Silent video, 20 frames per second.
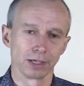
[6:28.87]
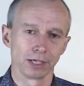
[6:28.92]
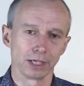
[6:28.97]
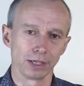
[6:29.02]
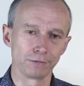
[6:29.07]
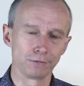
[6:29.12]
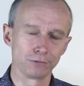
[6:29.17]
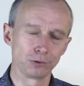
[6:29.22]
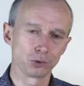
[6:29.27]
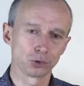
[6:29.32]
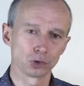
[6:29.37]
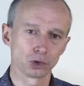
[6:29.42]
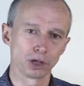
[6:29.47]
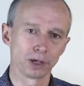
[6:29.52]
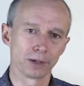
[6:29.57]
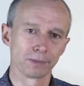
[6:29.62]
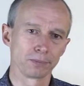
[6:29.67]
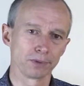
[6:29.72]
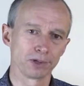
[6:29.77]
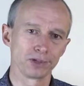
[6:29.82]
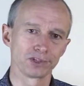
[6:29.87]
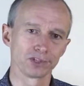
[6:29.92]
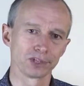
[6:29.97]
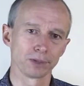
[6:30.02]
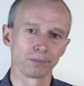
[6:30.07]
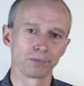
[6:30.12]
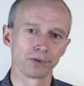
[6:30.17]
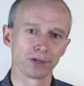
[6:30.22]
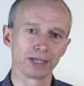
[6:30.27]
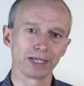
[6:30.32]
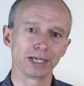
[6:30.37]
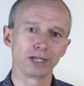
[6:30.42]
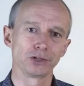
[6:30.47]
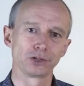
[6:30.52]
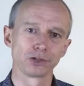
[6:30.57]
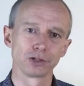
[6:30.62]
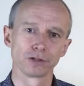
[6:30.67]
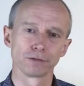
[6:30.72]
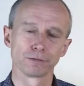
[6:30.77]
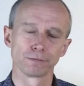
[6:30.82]
If you try and bring something
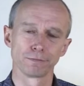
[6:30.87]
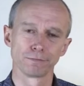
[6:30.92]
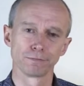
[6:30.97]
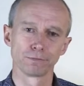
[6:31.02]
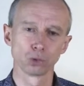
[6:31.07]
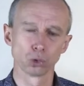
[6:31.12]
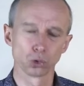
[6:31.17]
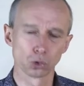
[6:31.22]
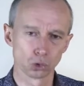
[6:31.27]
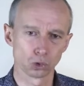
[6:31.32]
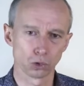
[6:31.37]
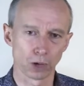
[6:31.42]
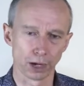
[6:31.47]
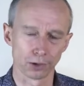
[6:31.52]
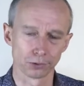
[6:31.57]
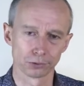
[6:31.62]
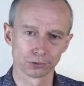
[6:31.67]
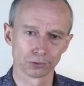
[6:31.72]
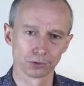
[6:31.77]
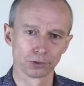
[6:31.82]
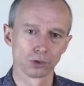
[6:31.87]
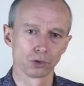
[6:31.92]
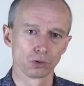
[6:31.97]
into the foreground,